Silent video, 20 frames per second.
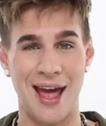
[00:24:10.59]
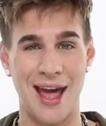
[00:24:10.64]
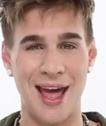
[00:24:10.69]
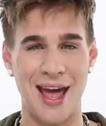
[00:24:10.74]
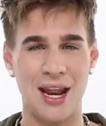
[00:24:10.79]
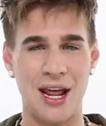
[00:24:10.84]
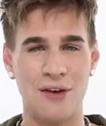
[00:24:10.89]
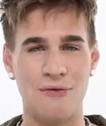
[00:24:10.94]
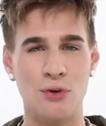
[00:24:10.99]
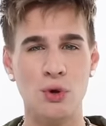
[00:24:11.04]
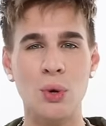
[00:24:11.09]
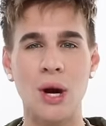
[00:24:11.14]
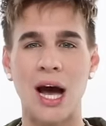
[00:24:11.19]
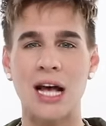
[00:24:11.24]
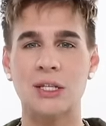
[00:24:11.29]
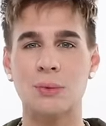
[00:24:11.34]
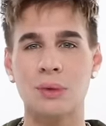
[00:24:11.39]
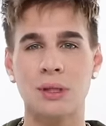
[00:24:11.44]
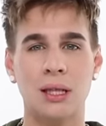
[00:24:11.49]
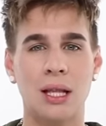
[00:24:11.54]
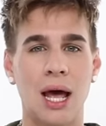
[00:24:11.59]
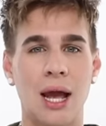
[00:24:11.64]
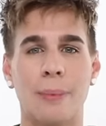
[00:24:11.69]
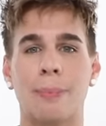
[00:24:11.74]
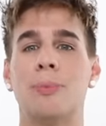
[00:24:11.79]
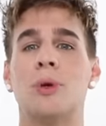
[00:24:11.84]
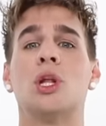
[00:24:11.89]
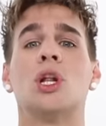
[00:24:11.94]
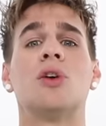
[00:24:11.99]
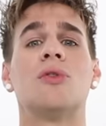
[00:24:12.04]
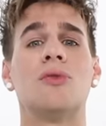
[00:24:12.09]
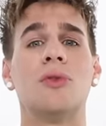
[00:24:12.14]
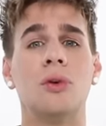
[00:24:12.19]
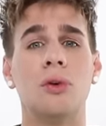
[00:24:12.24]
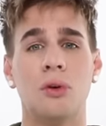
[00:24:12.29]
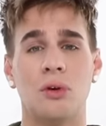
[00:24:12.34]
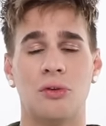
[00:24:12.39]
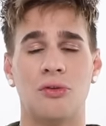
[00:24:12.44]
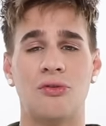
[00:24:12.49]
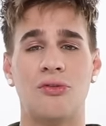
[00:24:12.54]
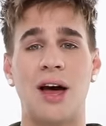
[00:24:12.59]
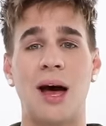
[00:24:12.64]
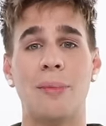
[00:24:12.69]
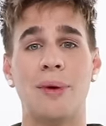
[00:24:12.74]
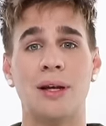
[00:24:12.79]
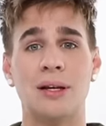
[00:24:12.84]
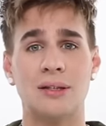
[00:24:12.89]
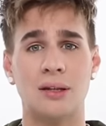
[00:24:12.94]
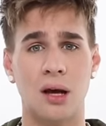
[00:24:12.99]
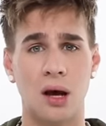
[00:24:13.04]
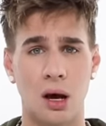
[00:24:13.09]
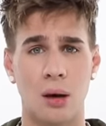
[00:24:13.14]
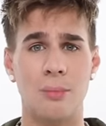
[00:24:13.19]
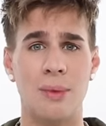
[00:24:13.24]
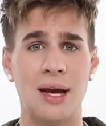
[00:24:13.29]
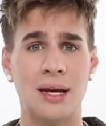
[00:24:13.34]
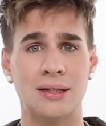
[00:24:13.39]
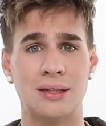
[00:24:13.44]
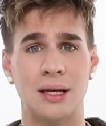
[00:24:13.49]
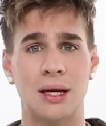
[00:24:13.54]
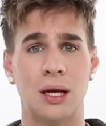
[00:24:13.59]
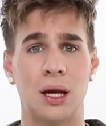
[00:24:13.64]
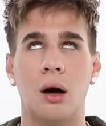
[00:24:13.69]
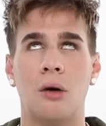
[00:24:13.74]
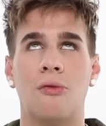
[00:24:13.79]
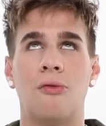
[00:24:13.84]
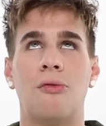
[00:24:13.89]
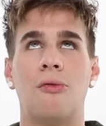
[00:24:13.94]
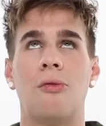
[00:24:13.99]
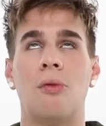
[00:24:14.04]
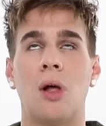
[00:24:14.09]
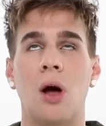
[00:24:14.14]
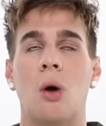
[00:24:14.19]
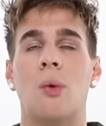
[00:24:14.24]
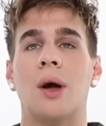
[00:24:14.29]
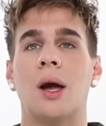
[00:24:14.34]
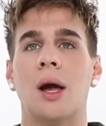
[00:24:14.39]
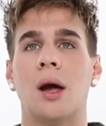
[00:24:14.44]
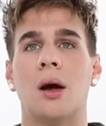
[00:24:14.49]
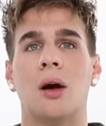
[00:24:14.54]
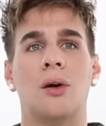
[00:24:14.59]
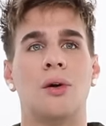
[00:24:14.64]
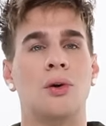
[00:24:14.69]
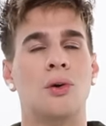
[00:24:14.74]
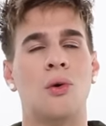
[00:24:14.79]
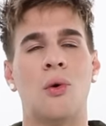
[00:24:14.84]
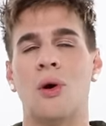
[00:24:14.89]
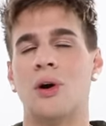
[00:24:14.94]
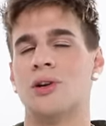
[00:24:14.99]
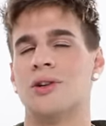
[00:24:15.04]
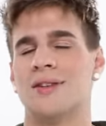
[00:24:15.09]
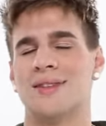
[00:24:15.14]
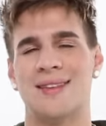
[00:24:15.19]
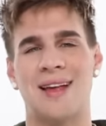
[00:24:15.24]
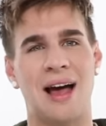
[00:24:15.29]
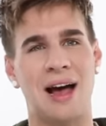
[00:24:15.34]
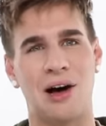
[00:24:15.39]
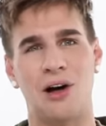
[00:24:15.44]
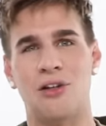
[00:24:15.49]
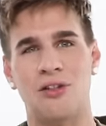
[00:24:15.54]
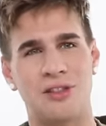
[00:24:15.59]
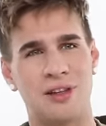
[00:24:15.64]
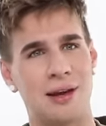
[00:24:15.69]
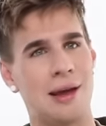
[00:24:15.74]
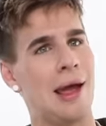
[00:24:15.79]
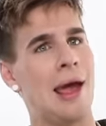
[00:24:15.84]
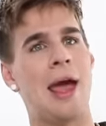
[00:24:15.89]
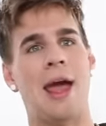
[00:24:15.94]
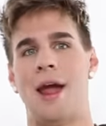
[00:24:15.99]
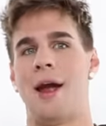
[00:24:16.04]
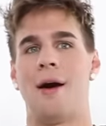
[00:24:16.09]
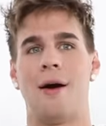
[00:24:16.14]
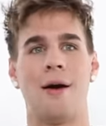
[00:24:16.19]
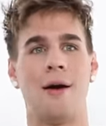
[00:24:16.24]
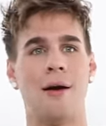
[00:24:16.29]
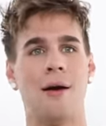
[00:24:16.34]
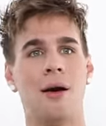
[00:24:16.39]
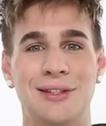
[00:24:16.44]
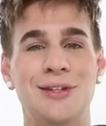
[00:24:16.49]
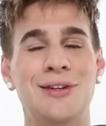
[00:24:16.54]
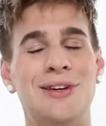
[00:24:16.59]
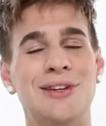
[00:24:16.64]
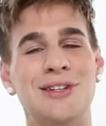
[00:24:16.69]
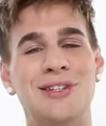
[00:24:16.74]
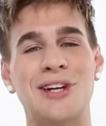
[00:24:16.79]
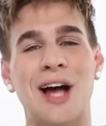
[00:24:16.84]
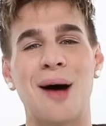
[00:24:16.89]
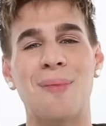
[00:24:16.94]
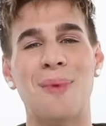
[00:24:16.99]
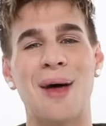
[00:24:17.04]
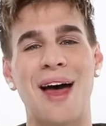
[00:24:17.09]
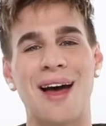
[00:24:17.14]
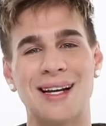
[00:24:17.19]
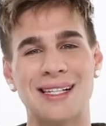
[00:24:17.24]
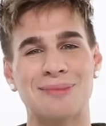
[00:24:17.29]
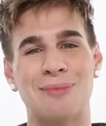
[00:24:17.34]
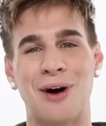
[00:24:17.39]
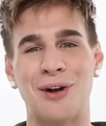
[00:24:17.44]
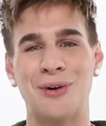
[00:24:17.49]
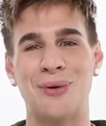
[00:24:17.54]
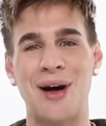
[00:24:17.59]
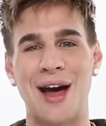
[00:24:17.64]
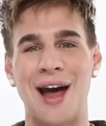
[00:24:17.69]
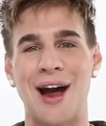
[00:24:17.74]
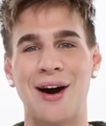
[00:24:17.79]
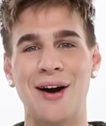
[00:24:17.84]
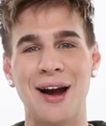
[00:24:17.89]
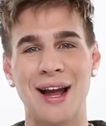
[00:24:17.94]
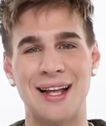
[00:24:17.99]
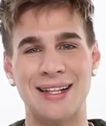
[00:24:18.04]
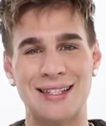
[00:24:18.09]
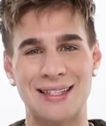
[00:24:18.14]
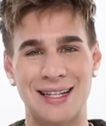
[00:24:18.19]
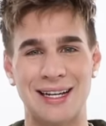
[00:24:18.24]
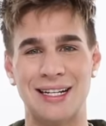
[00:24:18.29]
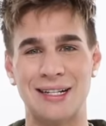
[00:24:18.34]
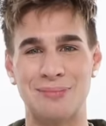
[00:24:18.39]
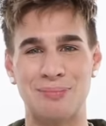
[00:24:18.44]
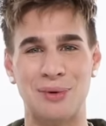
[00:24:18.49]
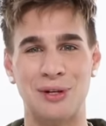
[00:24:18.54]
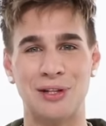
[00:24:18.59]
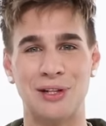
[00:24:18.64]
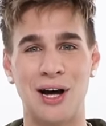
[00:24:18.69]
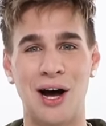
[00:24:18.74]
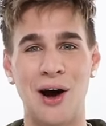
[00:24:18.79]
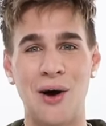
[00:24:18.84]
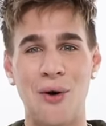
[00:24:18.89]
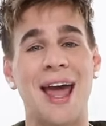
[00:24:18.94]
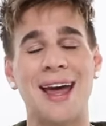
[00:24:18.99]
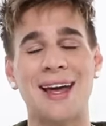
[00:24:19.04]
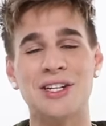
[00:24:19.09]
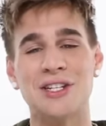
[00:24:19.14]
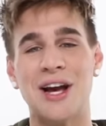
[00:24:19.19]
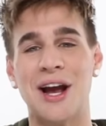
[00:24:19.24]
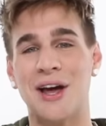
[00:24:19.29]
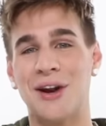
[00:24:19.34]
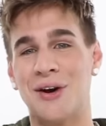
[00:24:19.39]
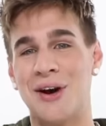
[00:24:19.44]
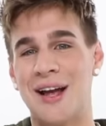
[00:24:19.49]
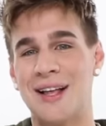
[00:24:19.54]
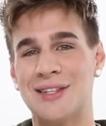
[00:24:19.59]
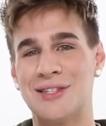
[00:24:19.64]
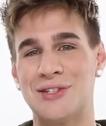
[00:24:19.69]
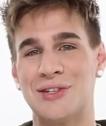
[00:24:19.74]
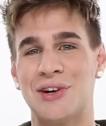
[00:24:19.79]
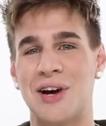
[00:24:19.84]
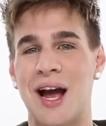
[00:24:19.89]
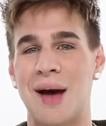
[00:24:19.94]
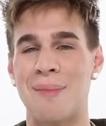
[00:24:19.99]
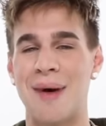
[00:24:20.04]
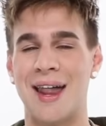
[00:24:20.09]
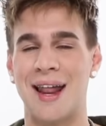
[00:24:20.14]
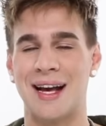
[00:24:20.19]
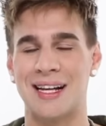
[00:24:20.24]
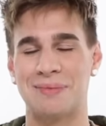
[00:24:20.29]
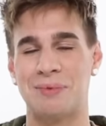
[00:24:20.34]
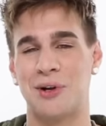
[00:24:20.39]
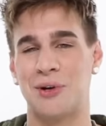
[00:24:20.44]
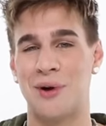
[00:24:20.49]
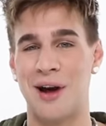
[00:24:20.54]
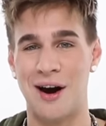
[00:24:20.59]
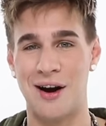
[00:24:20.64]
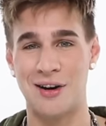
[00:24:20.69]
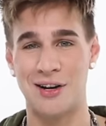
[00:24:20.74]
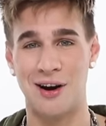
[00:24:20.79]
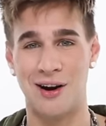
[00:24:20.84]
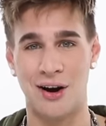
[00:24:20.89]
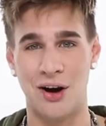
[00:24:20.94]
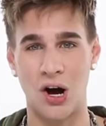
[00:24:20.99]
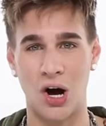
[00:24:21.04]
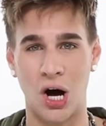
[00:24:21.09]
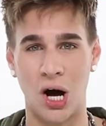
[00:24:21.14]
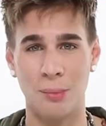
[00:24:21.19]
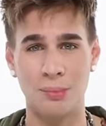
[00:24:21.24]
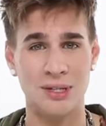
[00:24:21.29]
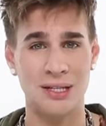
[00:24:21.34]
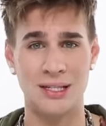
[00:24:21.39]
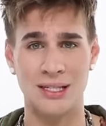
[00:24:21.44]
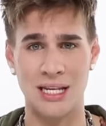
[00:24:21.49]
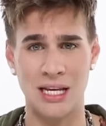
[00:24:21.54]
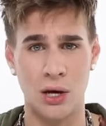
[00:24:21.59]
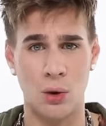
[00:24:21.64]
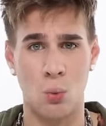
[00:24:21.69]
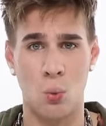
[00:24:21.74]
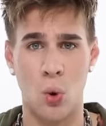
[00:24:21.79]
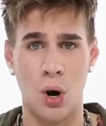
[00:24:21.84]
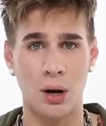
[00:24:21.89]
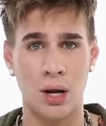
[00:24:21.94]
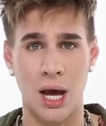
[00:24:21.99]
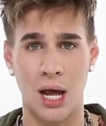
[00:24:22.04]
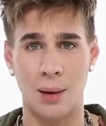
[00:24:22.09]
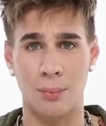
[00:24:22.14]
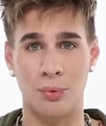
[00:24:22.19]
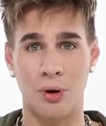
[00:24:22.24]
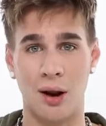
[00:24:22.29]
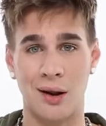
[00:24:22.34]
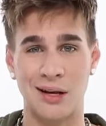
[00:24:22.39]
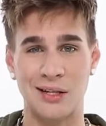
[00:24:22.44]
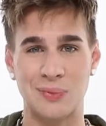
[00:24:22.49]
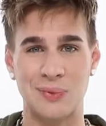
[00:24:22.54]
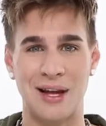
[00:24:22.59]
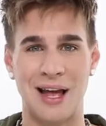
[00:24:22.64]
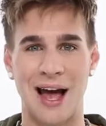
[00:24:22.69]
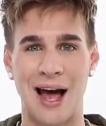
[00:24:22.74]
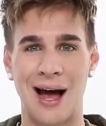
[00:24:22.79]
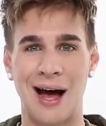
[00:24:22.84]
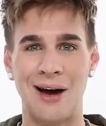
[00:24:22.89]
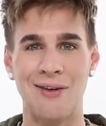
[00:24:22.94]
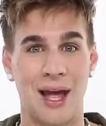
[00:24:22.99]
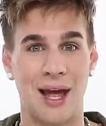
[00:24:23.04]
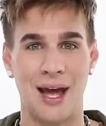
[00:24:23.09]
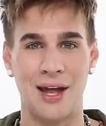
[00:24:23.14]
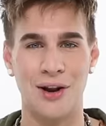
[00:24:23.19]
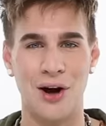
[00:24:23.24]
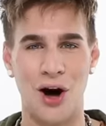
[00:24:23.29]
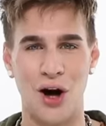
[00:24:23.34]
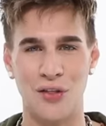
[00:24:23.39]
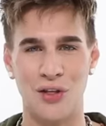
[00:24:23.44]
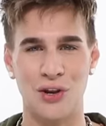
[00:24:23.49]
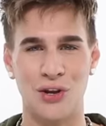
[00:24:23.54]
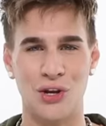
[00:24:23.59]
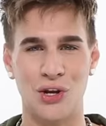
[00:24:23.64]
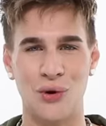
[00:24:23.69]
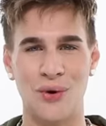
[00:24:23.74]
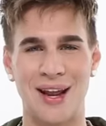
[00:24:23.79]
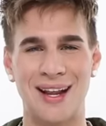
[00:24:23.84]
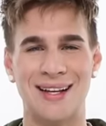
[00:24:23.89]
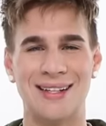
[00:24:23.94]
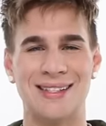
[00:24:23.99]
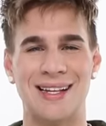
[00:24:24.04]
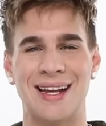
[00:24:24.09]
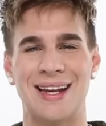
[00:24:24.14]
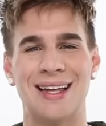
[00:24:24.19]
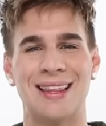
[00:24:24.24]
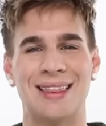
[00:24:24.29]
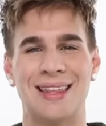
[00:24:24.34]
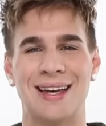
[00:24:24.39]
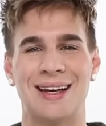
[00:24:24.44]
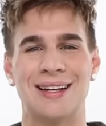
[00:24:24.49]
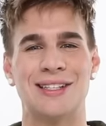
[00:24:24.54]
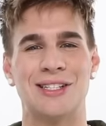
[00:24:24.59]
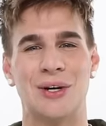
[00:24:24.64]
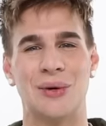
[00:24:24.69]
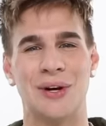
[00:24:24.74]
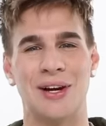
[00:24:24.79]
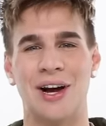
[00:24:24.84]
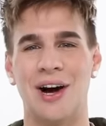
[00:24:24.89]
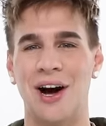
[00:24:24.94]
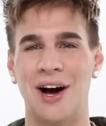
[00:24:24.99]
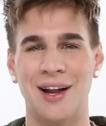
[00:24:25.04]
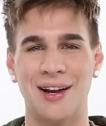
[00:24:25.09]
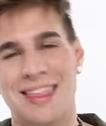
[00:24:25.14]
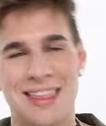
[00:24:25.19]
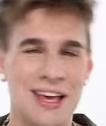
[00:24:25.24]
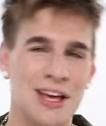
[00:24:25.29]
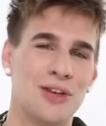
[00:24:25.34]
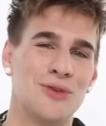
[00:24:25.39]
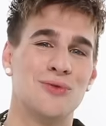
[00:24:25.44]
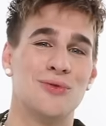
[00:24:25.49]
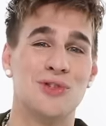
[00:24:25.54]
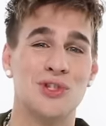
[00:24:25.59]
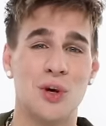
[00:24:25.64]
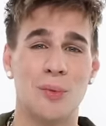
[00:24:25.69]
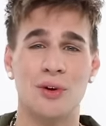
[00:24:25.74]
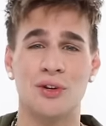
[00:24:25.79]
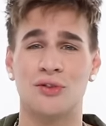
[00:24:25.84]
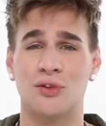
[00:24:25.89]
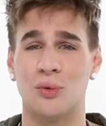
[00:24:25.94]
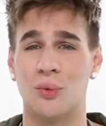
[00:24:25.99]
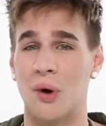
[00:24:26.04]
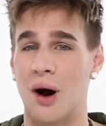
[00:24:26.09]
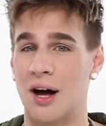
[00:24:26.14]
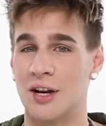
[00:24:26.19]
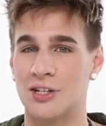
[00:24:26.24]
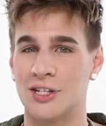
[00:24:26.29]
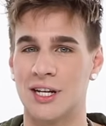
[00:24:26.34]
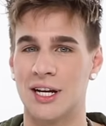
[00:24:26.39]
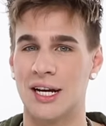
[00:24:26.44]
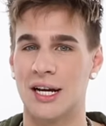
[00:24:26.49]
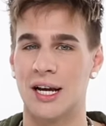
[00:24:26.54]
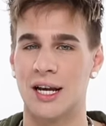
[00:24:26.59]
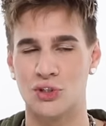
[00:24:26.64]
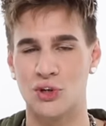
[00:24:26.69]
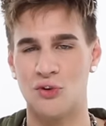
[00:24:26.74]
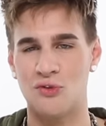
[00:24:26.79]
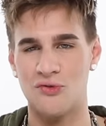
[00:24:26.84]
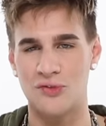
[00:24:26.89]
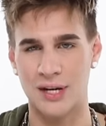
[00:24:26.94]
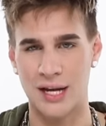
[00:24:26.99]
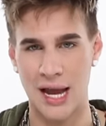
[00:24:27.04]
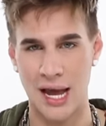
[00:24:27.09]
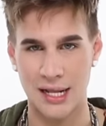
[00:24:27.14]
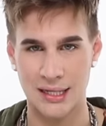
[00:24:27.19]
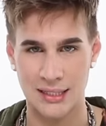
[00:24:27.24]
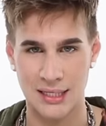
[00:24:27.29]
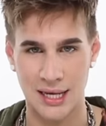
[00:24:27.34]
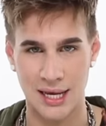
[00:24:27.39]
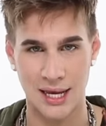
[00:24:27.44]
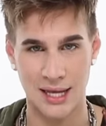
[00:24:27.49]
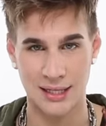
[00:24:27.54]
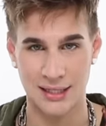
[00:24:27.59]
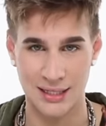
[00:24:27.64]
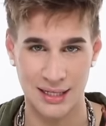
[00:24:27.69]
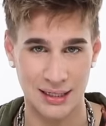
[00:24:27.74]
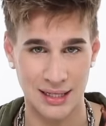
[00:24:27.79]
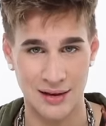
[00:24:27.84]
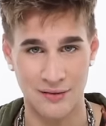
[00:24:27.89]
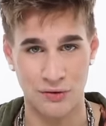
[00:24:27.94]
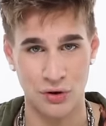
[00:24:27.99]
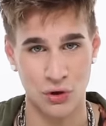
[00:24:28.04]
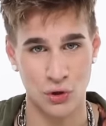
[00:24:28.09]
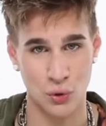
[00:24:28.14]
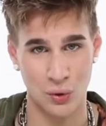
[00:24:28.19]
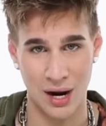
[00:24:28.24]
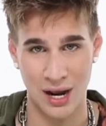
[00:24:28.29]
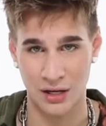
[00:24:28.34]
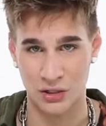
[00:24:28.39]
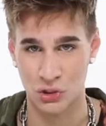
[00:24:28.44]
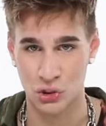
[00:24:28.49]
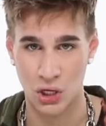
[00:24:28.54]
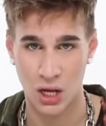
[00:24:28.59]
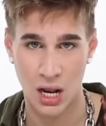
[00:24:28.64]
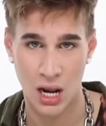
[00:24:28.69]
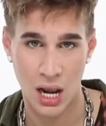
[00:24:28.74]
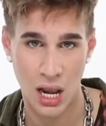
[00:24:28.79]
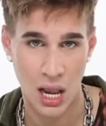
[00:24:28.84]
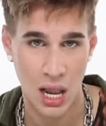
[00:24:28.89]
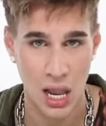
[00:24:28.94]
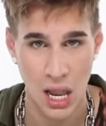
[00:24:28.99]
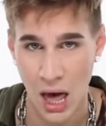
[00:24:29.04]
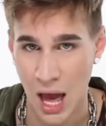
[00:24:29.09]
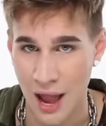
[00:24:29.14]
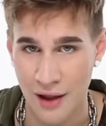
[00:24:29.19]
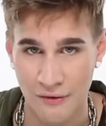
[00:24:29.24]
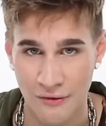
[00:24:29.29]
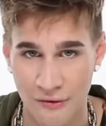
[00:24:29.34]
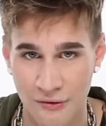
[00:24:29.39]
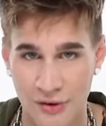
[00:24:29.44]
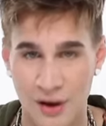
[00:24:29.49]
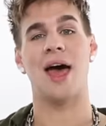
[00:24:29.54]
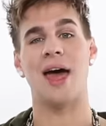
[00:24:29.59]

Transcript: And if you guys would like beautiful, fabulous, amazing, flowing, gorgeous, healthy hair, you can shop Xmondo it's linked below. And check out our Instagram at xmondohair.com to see what kind of products we have and all the new and exciting things going on. Thank you so much for watching. Don't forget to live your extra life.